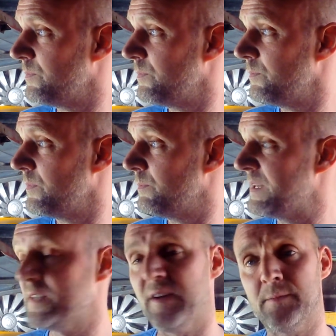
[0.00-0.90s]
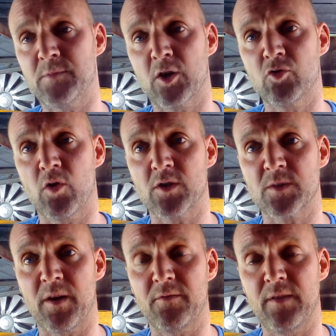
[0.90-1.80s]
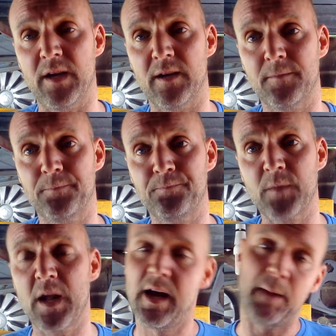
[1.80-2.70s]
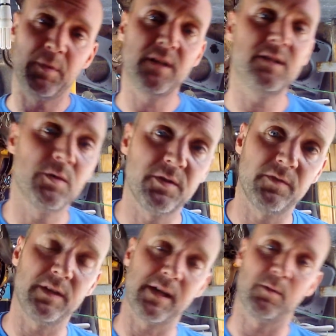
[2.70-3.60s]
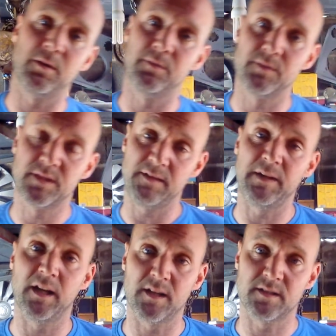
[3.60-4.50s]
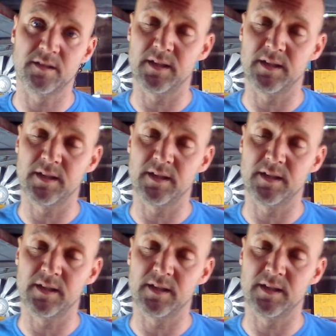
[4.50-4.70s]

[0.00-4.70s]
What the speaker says: been developed to control us by fear. I'm going to do another video on TV licensing.